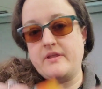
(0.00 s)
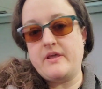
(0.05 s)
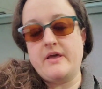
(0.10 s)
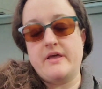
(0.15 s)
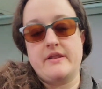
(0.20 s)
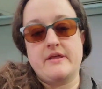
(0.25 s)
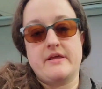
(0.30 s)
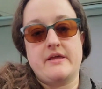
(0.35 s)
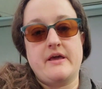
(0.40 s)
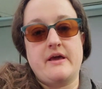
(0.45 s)

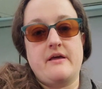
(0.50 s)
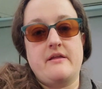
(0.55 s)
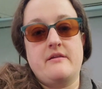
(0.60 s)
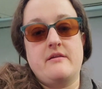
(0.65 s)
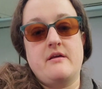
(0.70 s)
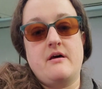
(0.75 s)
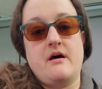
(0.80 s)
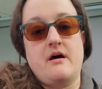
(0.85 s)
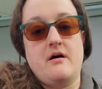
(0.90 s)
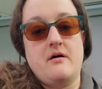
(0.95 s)
And
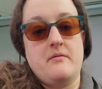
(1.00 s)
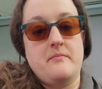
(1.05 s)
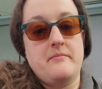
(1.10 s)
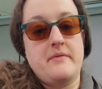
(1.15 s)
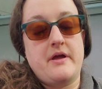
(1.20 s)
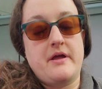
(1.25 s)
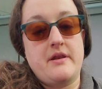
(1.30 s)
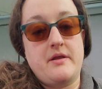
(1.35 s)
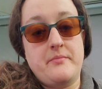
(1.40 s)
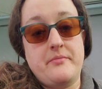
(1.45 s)
again,
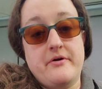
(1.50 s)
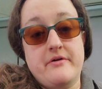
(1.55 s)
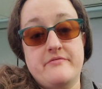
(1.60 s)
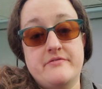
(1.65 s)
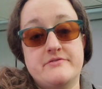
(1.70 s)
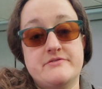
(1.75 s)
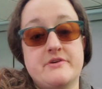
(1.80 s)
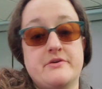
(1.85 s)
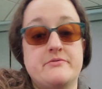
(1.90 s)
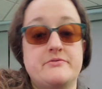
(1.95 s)
any
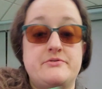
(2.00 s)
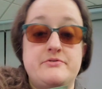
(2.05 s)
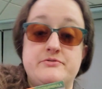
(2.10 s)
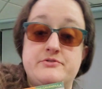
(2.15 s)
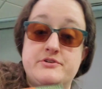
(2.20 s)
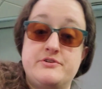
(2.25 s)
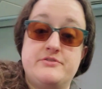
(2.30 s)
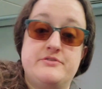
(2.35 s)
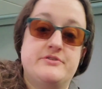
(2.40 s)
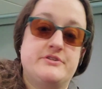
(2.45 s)
profits go to
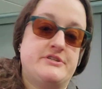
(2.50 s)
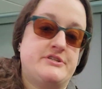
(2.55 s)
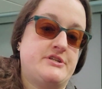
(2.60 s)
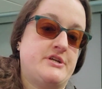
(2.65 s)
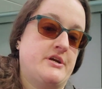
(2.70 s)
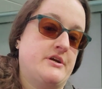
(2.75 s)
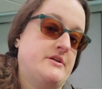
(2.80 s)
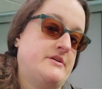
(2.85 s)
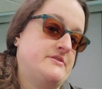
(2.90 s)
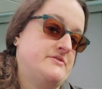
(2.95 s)
children's
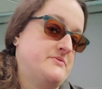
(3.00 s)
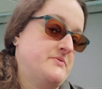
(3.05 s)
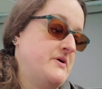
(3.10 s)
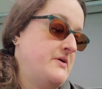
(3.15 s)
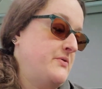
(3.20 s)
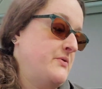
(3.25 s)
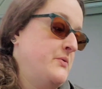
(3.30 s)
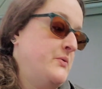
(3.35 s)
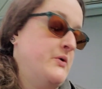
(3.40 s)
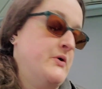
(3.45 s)
charities
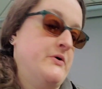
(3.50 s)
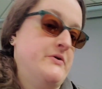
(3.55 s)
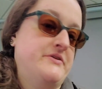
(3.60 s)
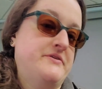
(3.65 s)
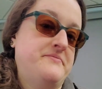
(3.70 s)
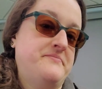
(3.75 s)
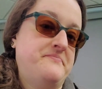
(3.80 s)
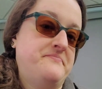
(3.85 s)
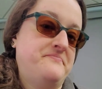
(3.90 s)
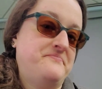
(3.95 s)
around the world.
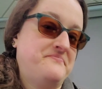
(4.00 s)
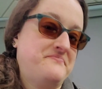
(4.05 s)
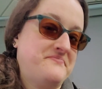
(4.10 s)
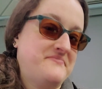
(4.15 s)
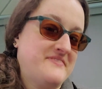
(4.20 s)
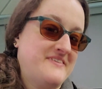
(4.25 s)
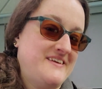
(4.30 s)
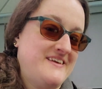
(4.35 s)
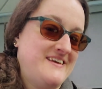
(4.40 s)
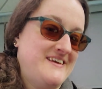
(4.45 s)

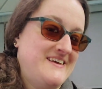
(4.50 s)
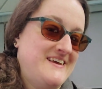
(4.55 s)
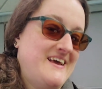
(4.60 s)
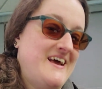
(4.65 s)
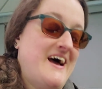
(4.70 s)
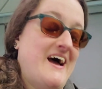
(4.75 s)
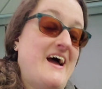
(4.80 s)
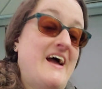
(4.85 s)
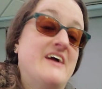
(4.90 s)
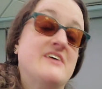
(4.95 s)

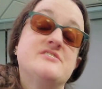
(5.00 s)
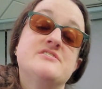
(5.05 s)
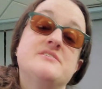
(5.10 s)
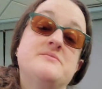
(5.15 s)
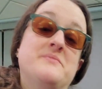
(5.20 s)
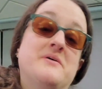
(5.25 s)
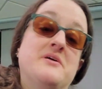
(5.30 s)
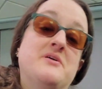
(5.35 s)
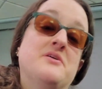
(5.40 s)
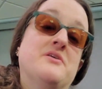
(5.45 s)
I
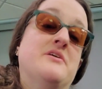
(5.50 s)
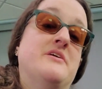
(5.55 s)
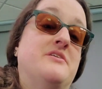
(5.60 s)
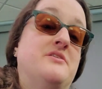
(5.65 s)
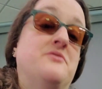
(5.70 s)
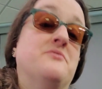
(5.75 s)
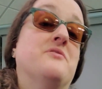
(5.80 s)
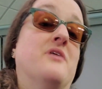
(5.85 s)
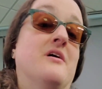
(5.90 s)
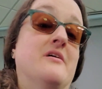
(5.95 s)
actually met her in
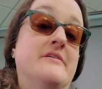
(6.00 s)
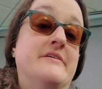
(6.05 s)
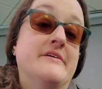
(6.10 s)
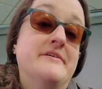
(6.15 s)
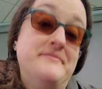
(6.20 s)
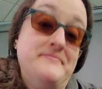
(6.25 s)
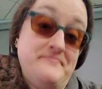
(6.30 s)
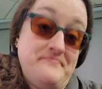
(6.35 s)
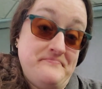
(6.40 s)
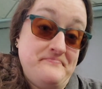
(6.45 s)
Uganda.